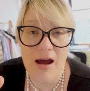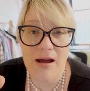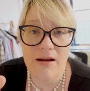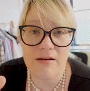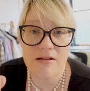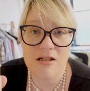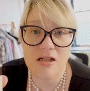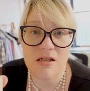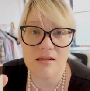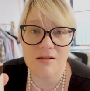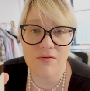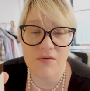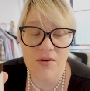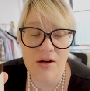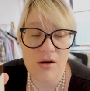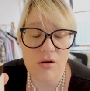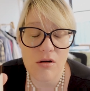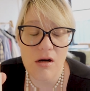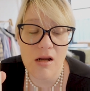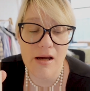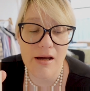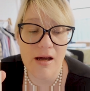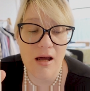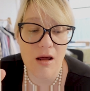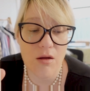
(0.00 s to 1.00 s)
I just
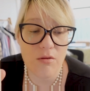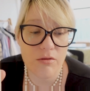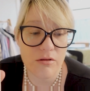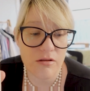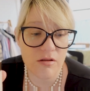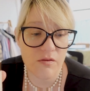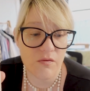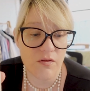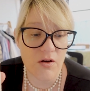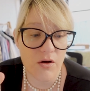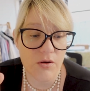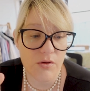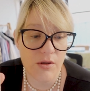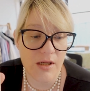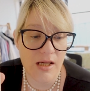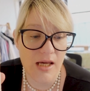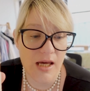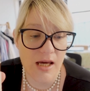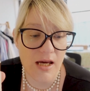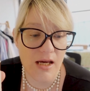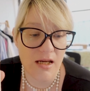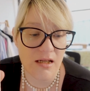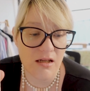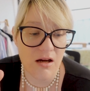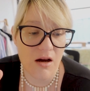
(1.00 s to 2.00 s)
felt like I was phoning
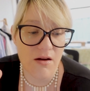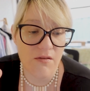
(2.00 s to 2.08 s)
it in.